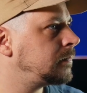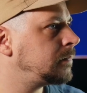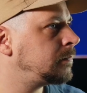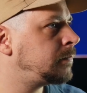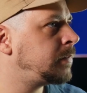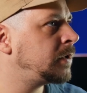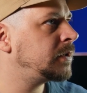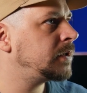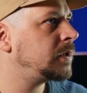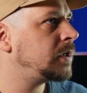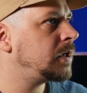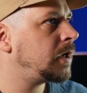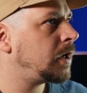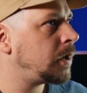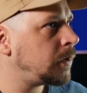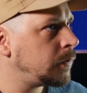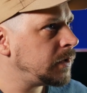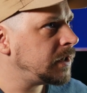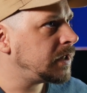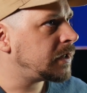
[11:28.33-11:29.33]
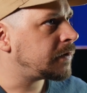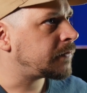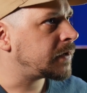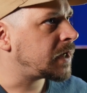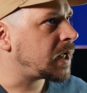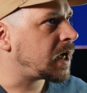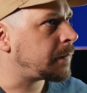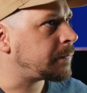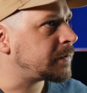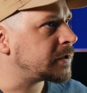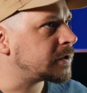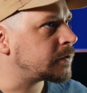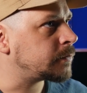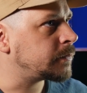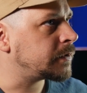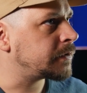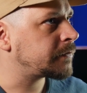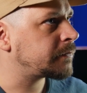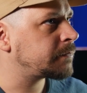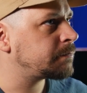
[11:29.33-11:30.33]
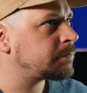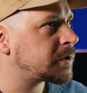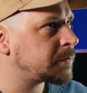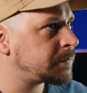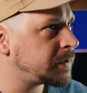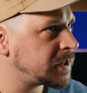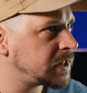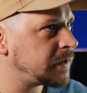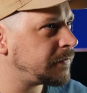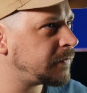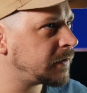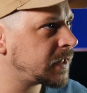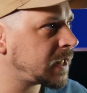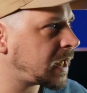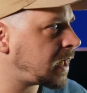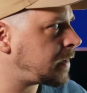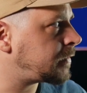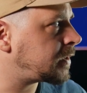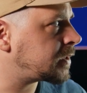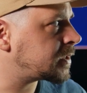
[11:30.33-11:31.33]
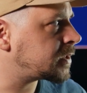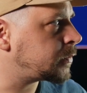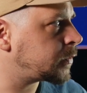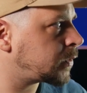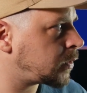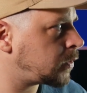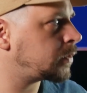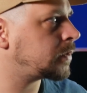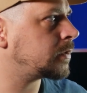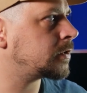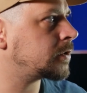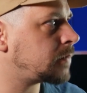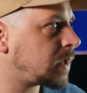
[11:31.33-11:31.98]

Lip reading: But only if it happens with specific cameras and recorders,